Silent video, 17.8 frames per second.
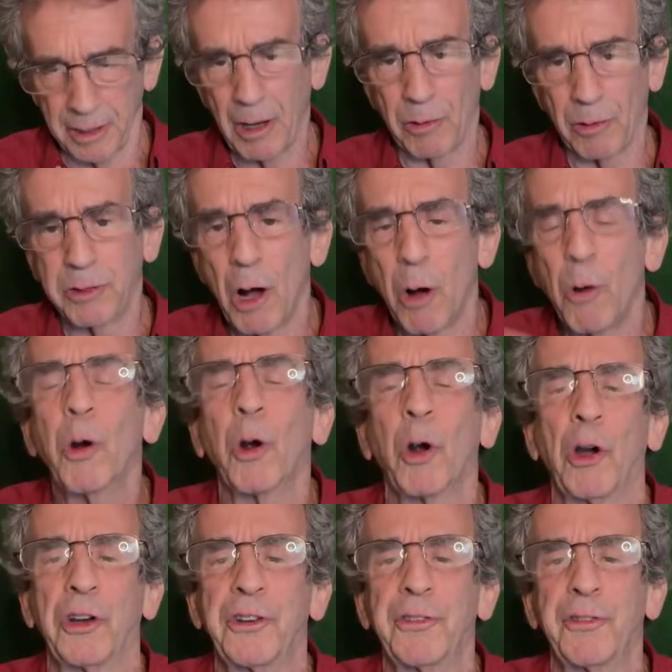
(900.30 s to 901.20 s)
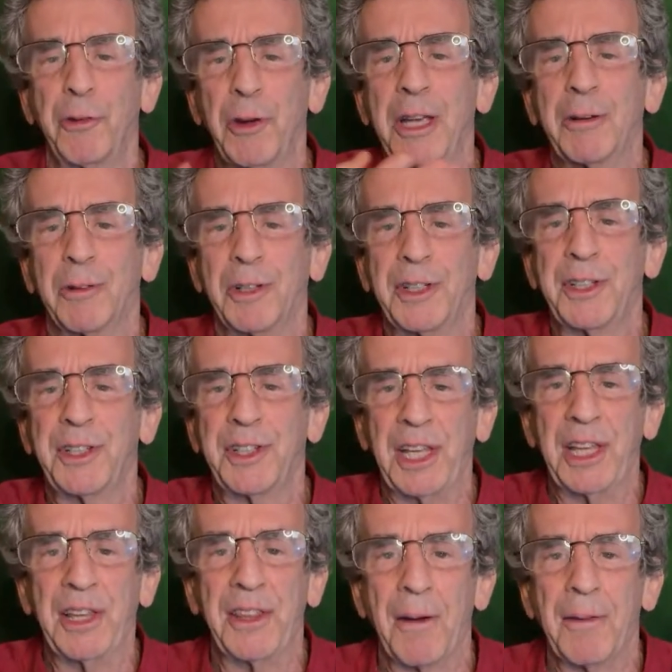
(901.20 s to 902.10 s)
low hertz
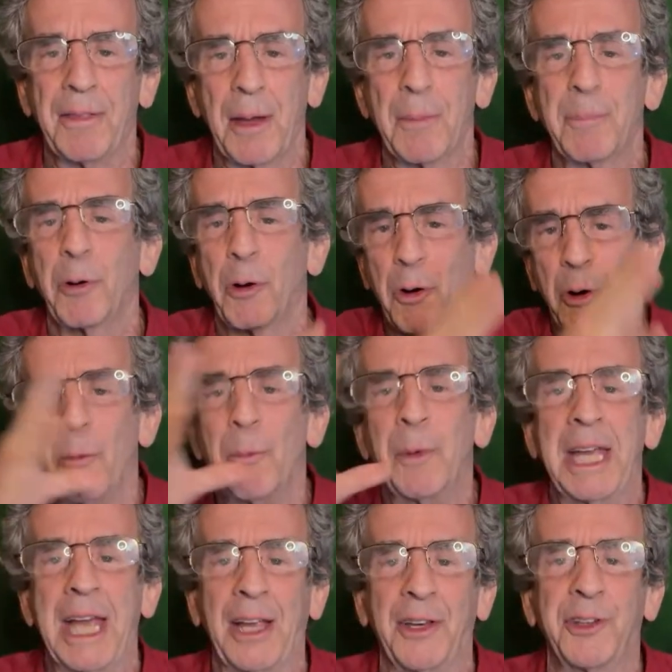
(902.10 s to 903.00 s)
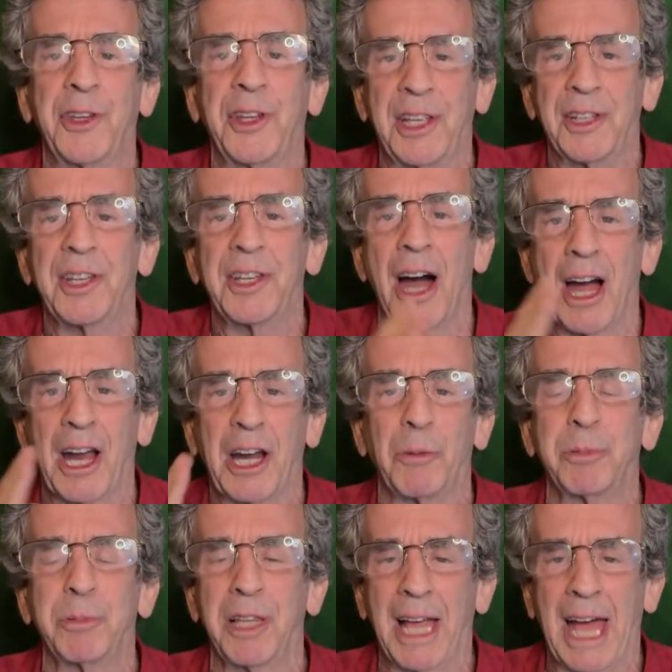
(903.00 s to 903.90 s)
frequency that permeates the
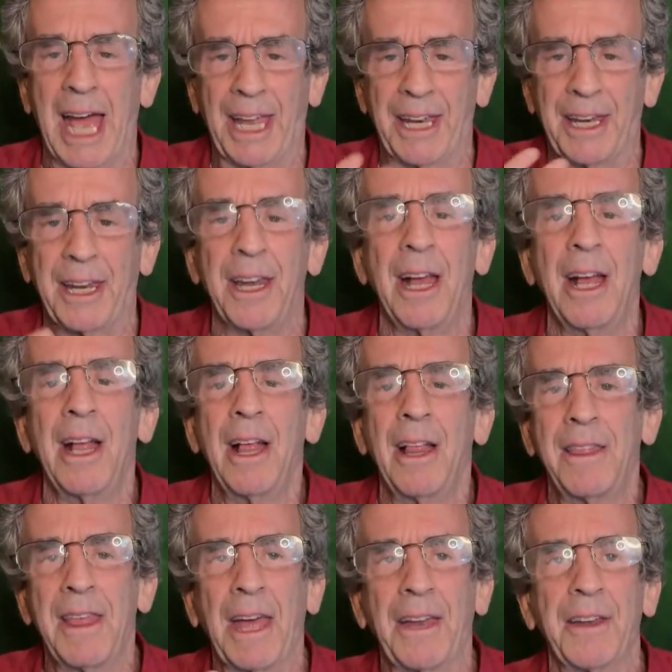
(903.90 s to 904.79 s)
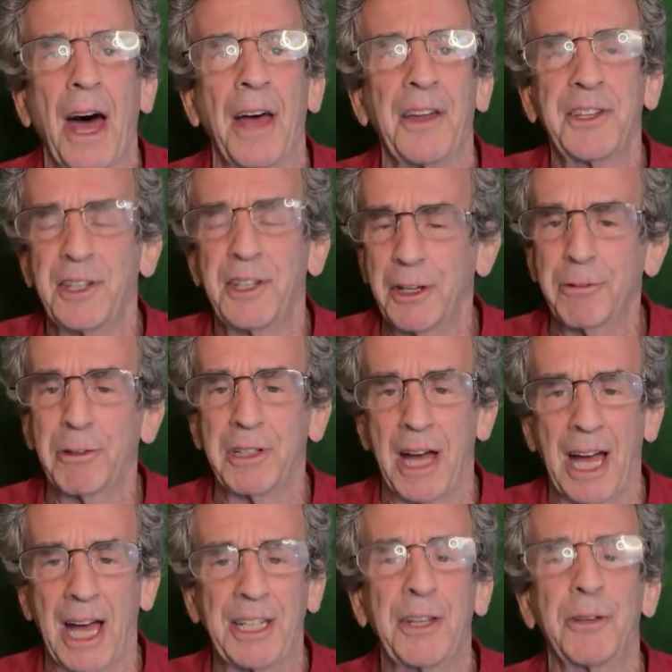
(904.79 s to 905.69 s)
entire planet, that
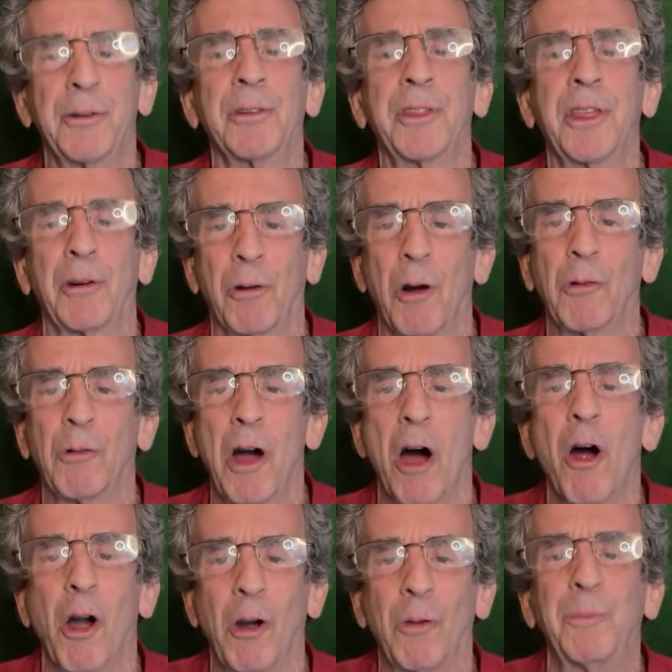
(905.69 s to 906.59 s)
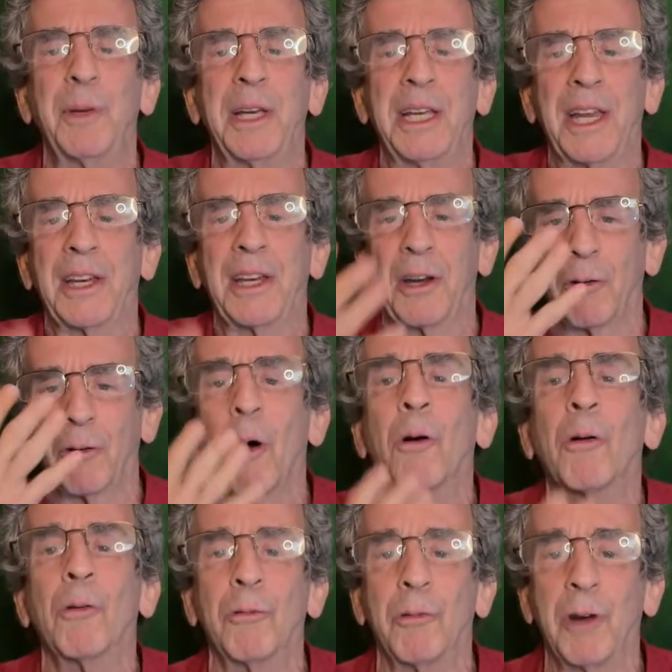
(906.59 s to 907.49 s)
synchronizes with our own heartbeat and our
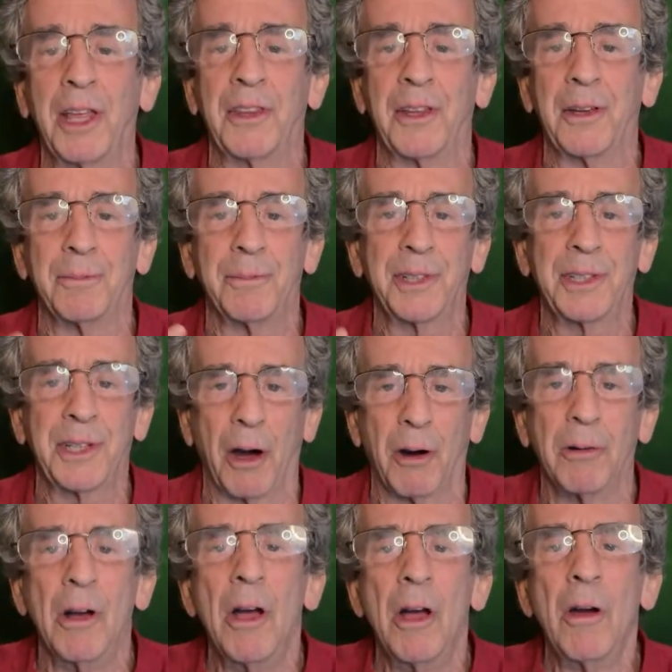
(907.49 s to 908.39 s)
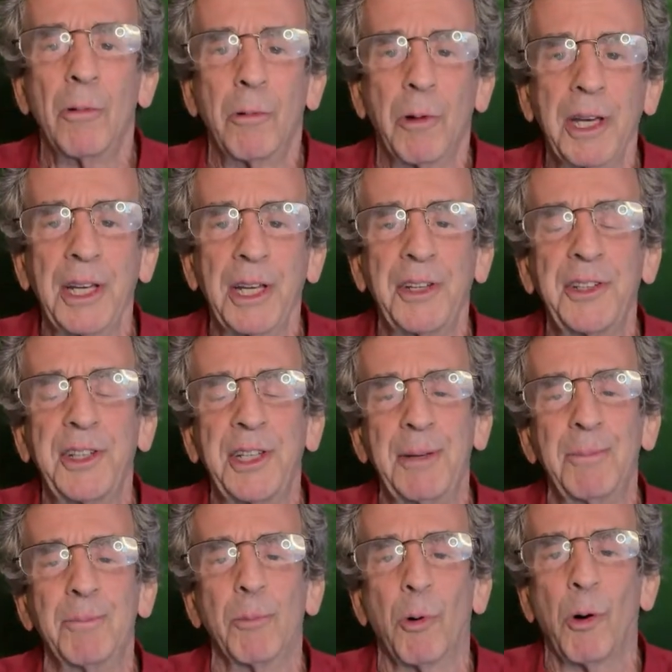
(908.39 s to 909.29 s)
own rhythm. So we're going to
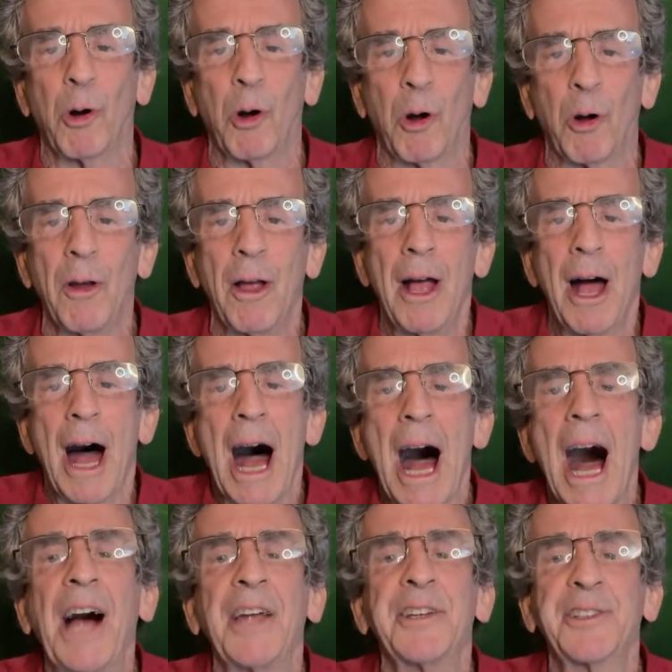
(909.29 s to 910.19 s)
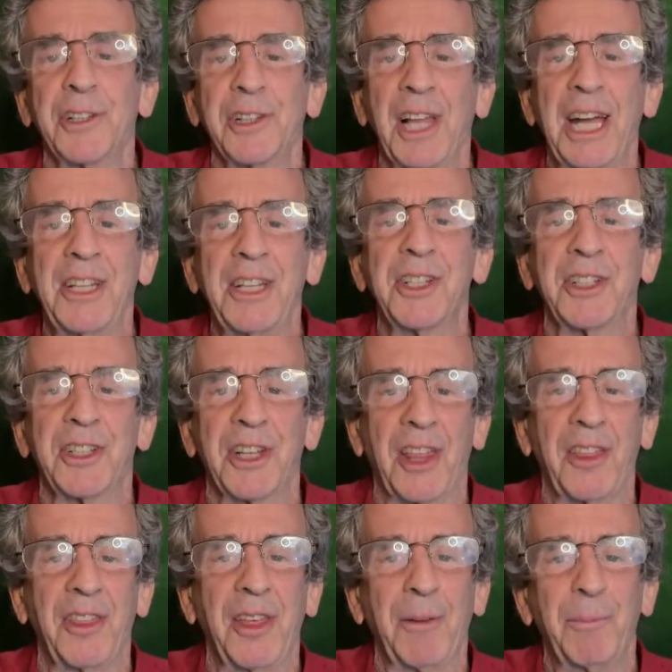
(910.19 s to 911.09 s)
see more oscillations,
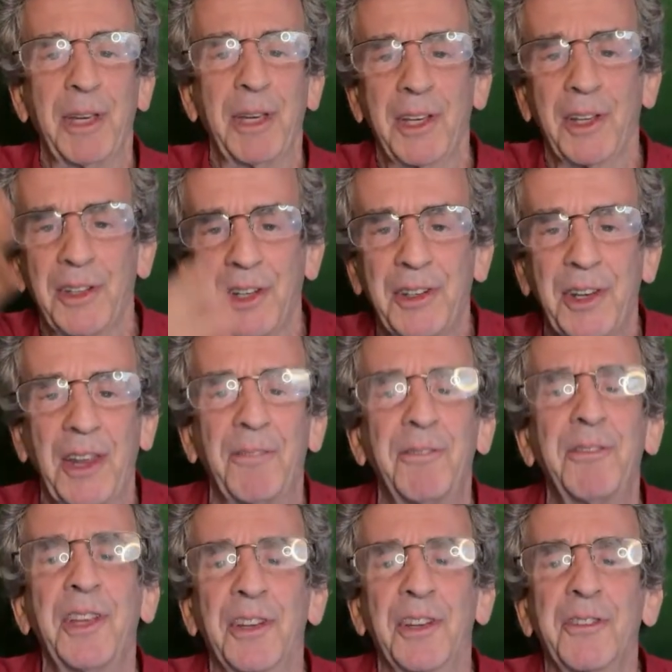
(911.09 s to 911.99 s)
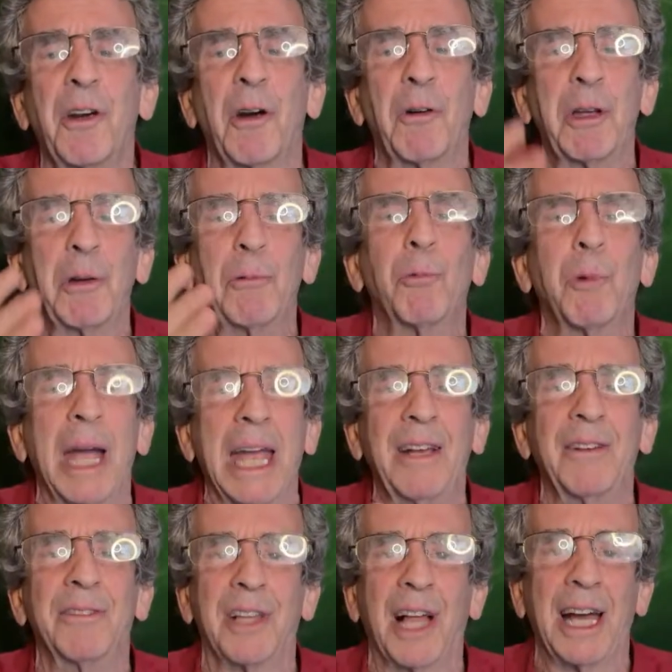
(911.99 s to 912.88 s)
I think, because it feels very
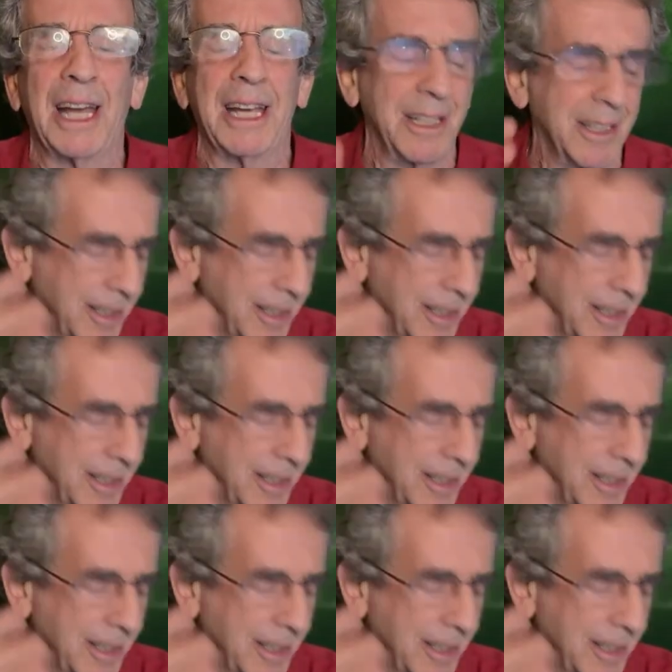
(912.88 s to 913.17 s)
wave-like,